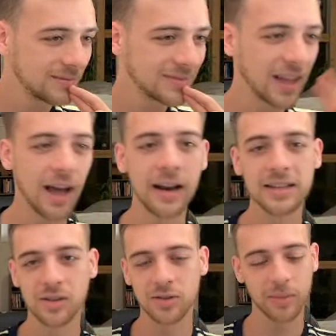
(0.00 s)
Nah,
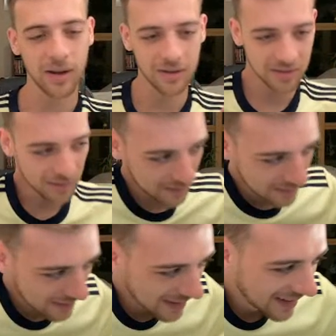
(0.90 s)
let's not talk about Arsenal.
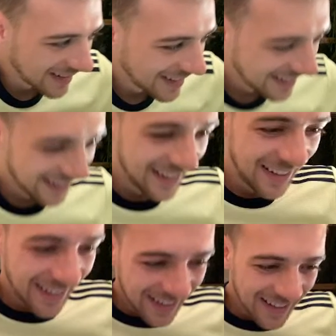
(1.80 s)

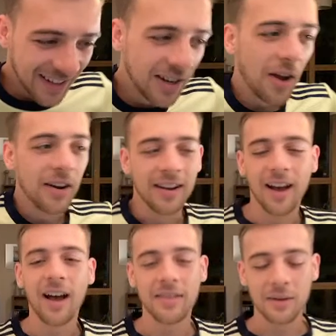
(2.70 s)
No.
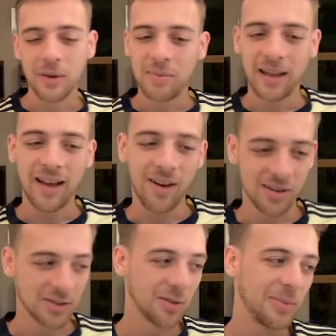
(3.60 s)
I think
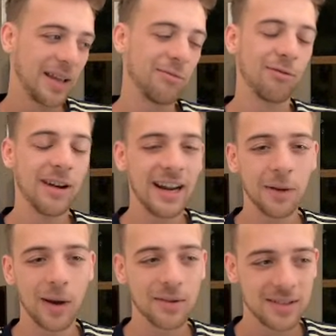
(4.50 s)
Arsenal played really
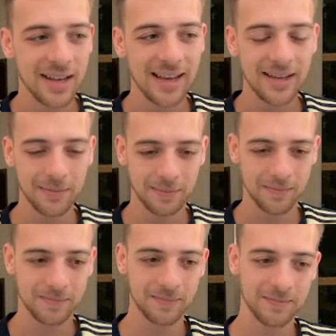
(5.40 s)
well today,
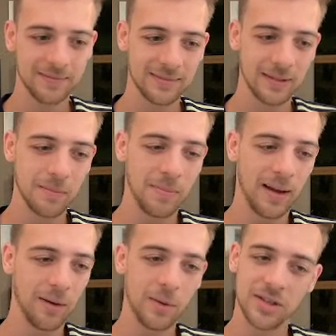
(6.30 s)

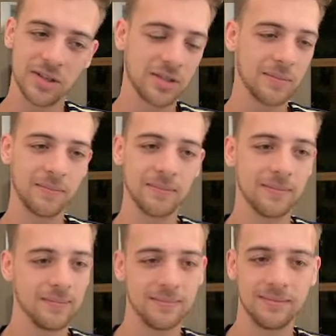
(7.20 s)
but we just
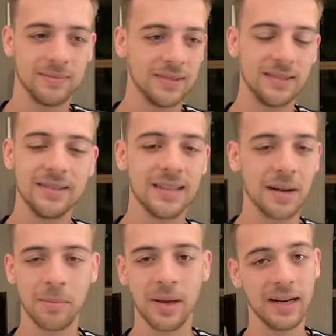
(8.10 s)

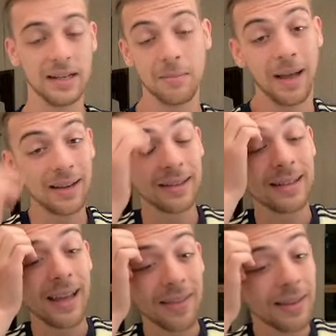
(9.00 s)
didn't put it in the back of the
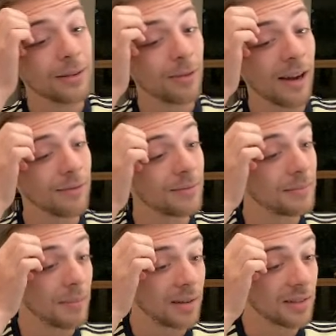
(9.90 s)
net. I think the ref
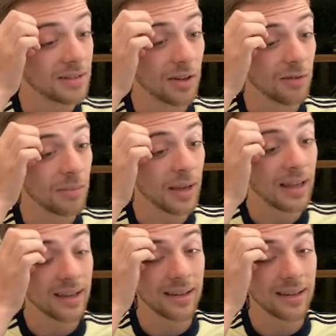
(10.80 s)
mugged us off a bit.